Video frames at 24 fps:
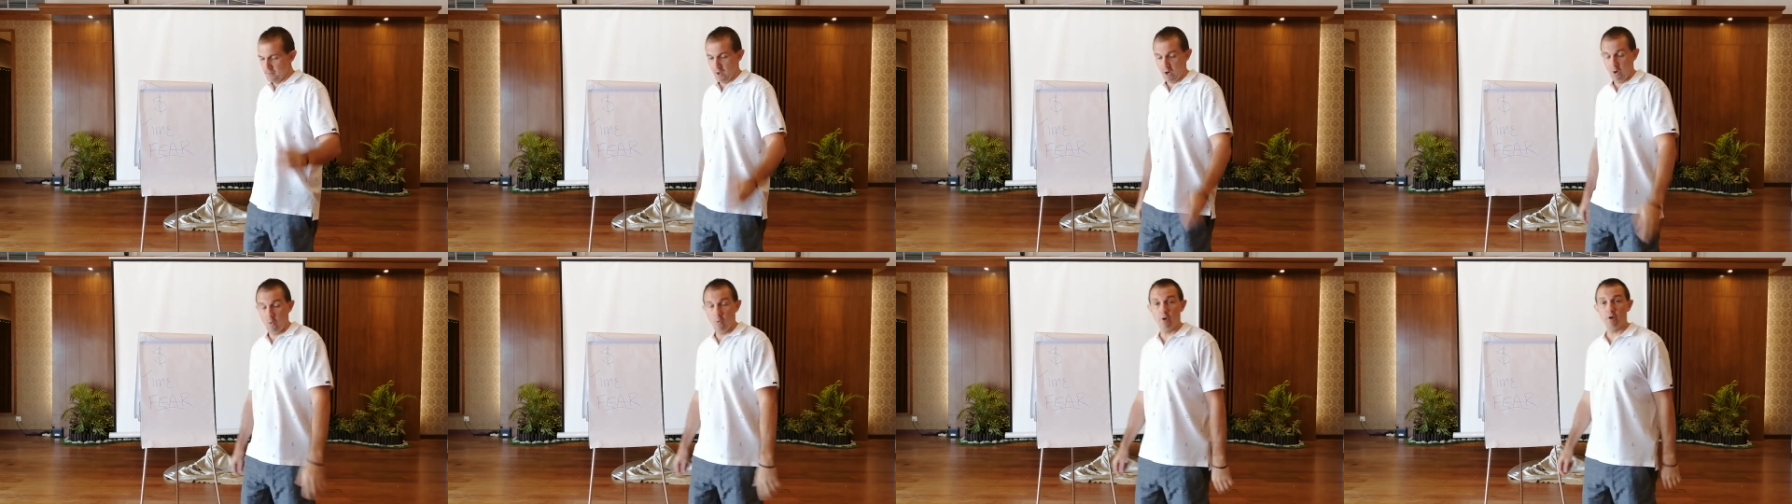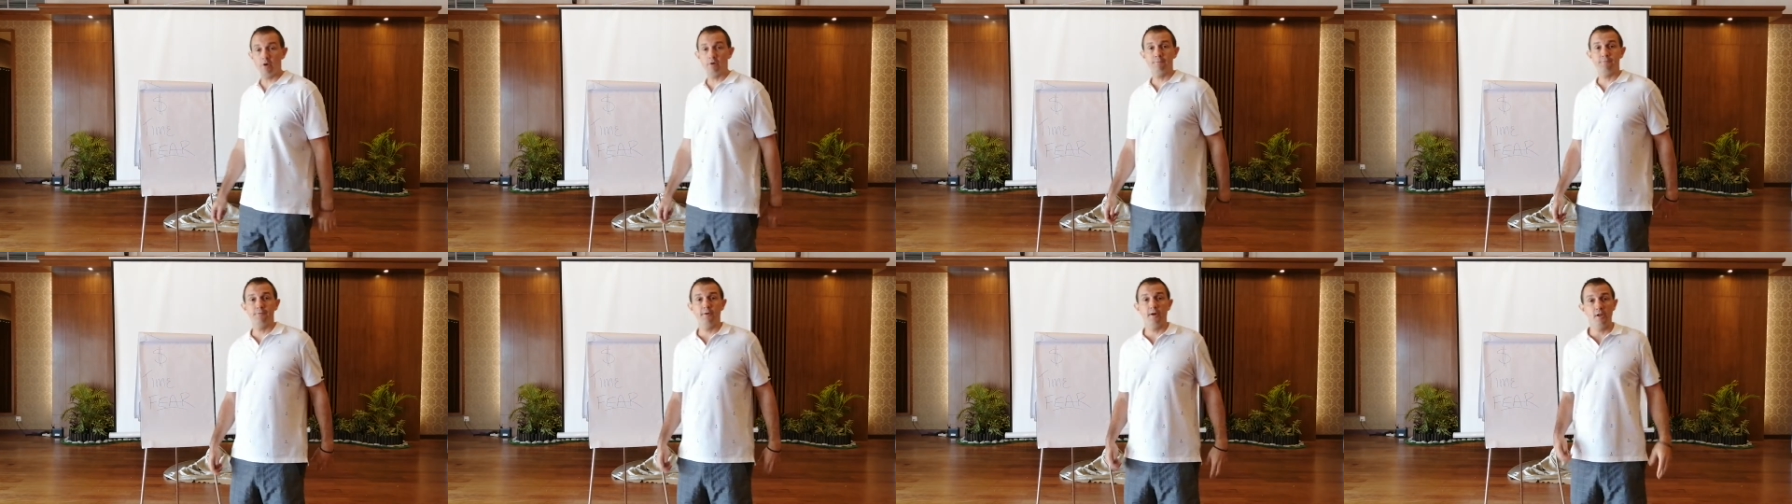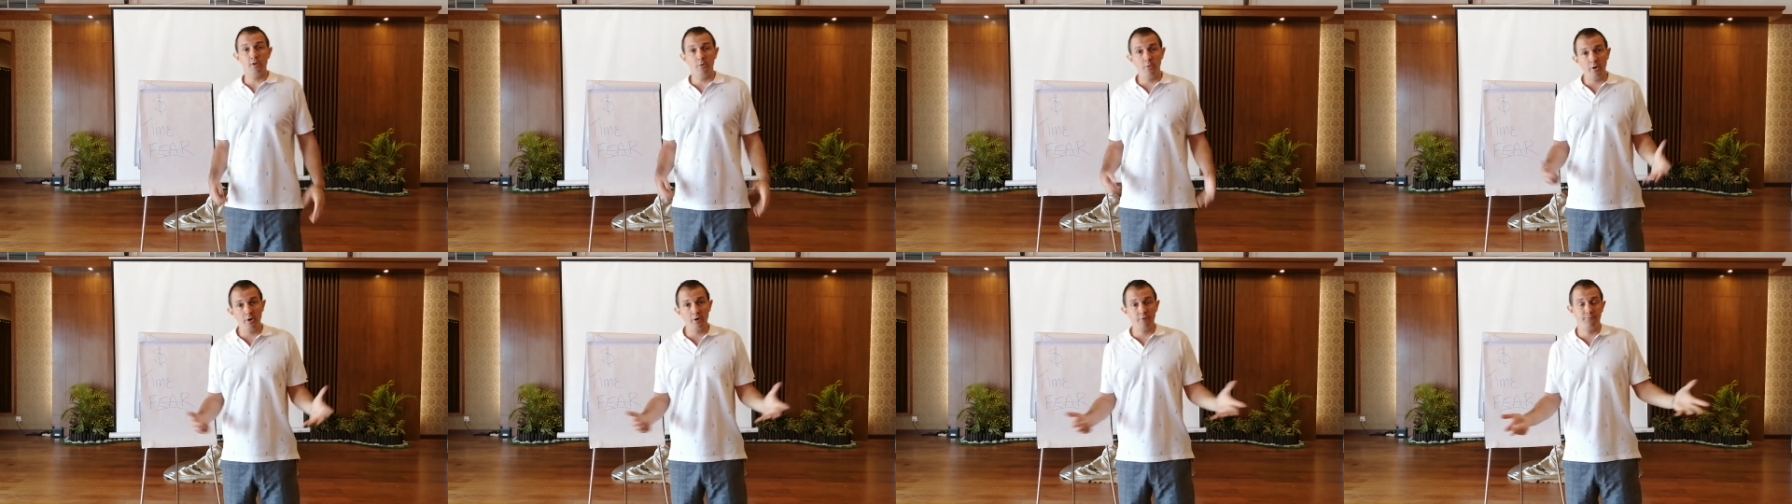I work with
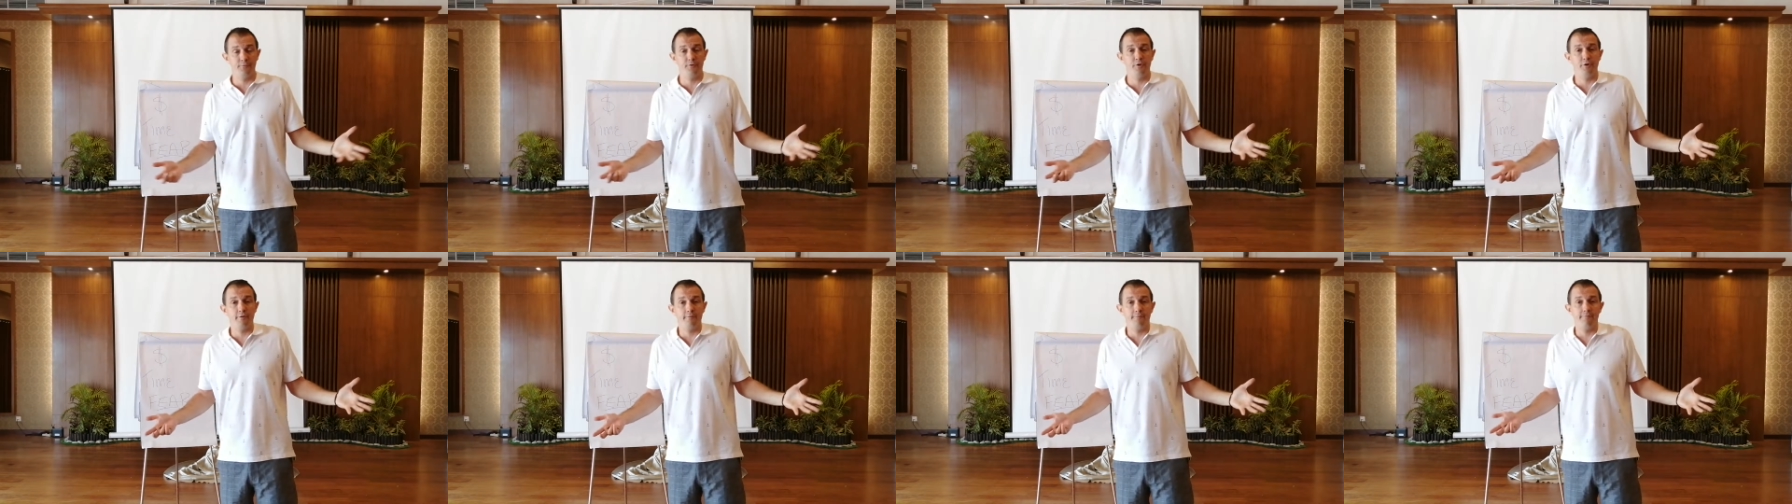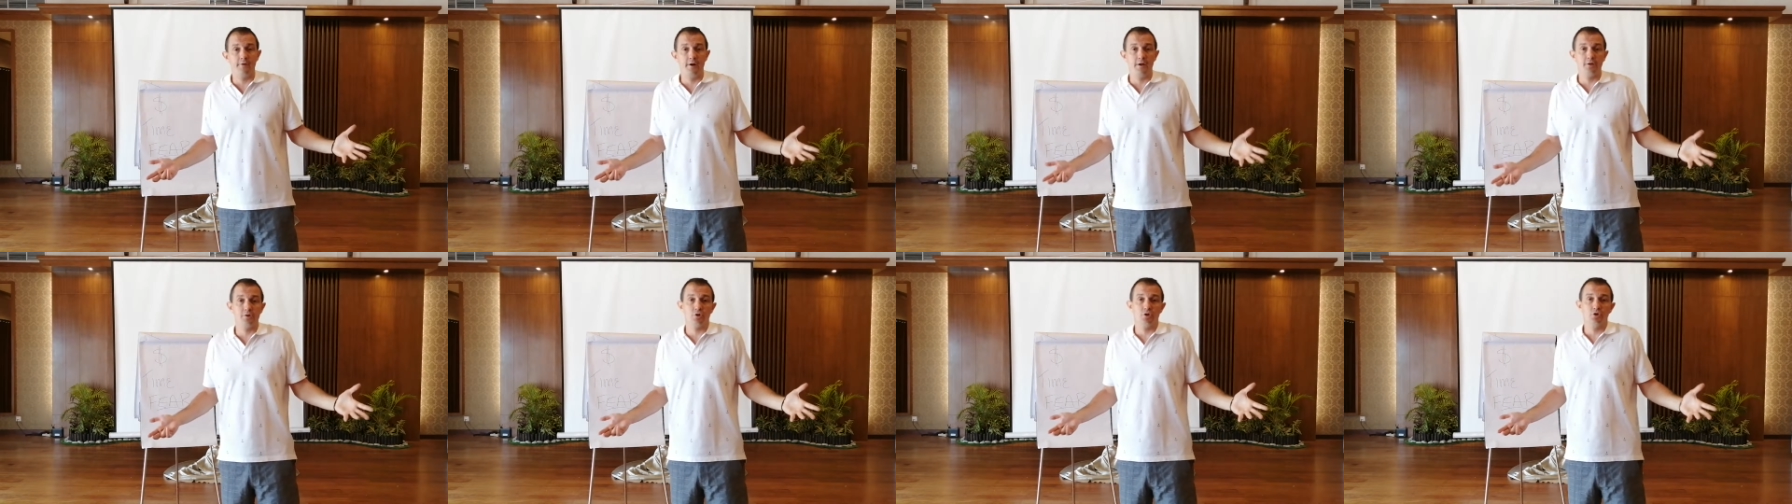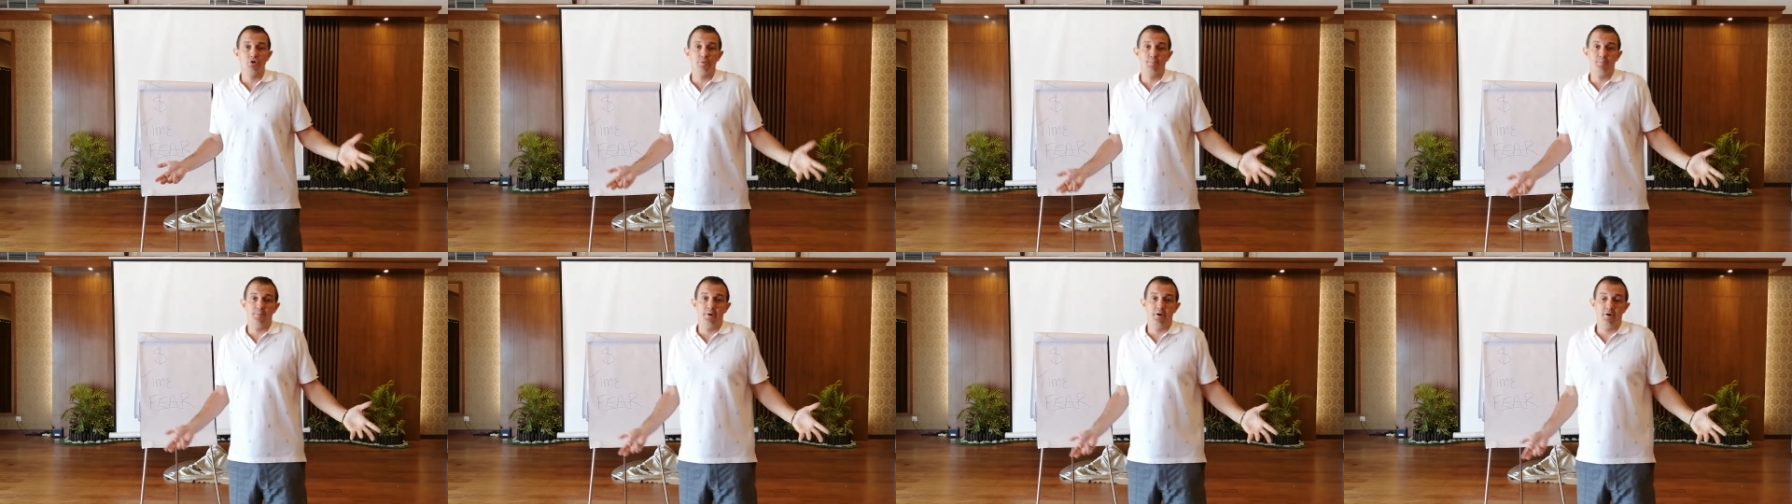a lot of French
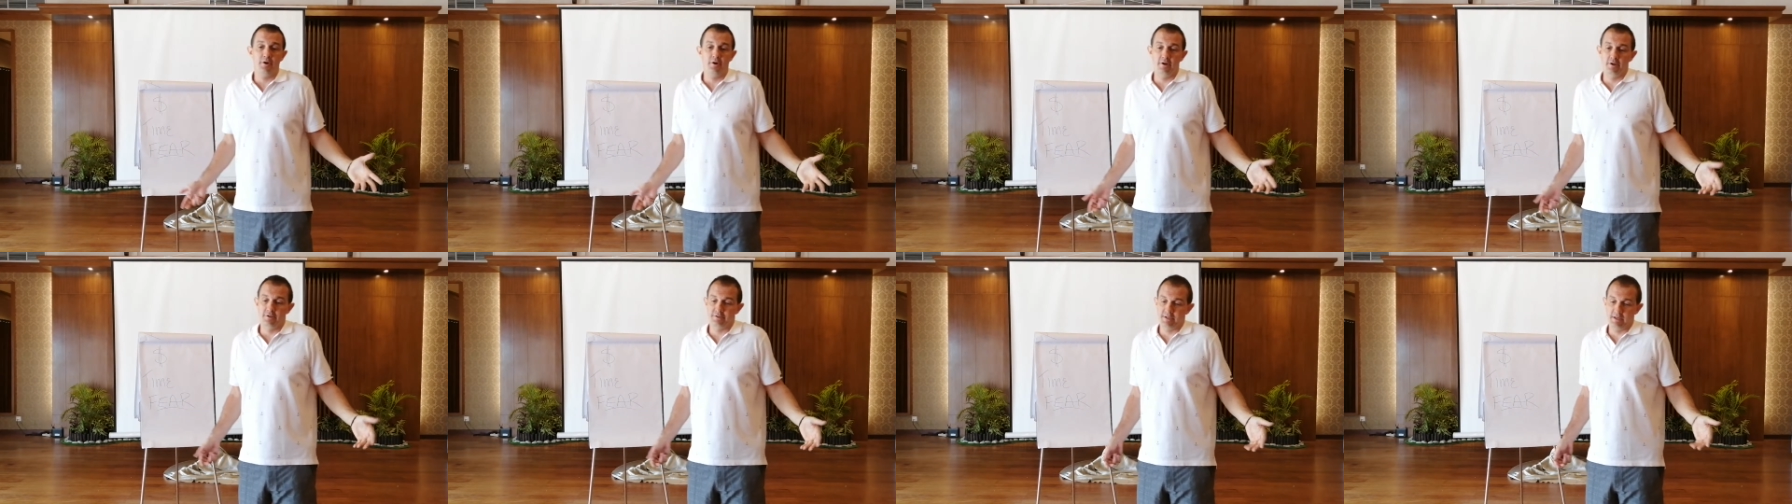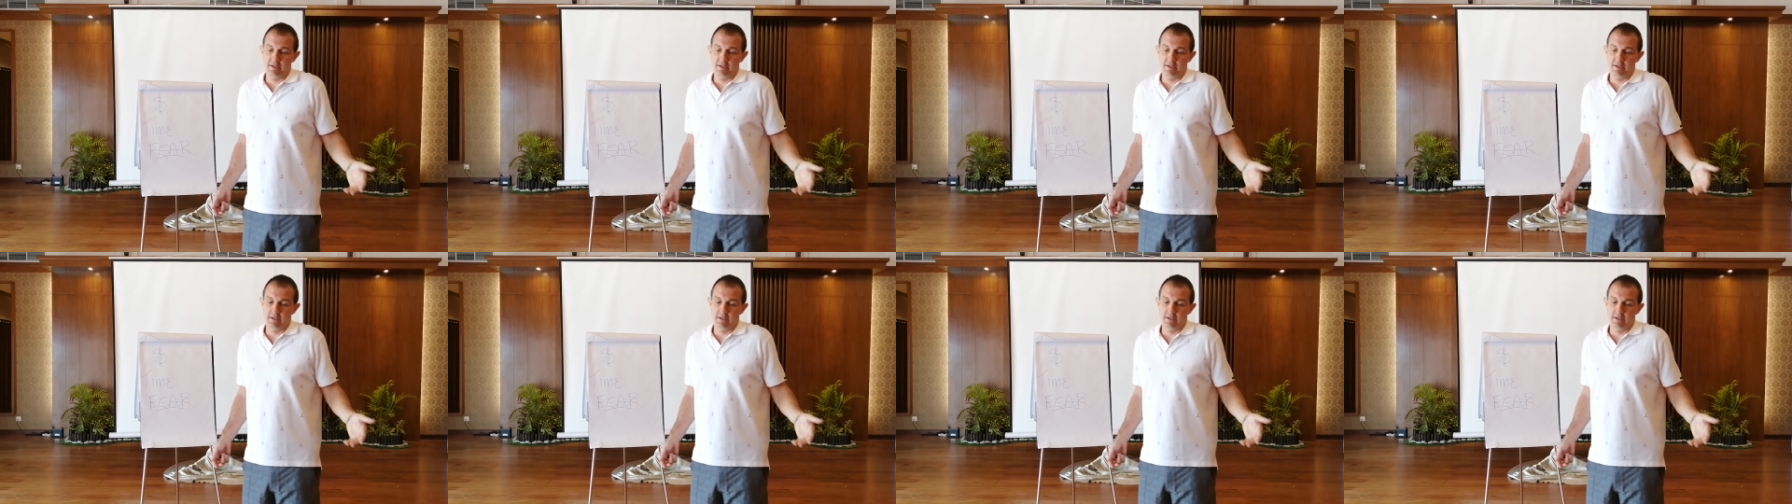entrepreneurs,